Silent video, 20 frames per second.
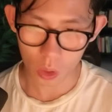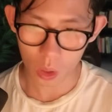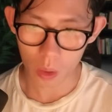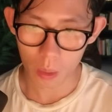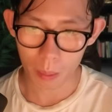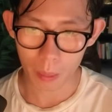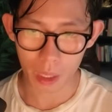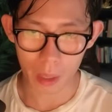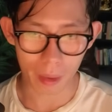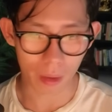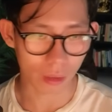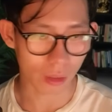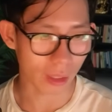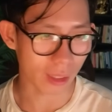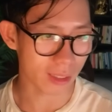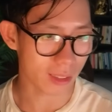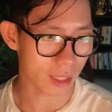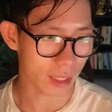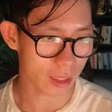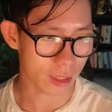made about
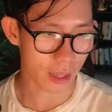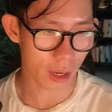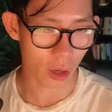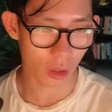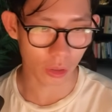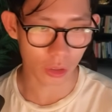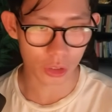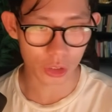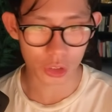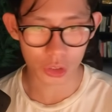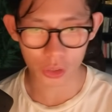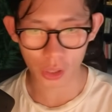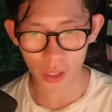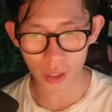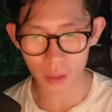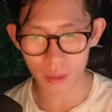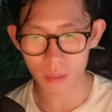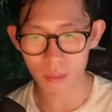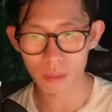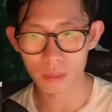36k on this
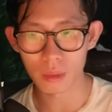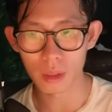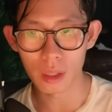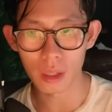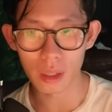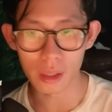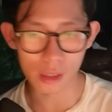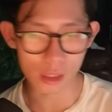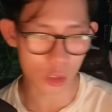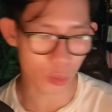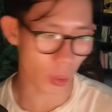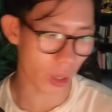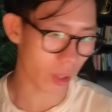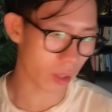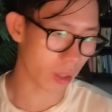trade. It is what it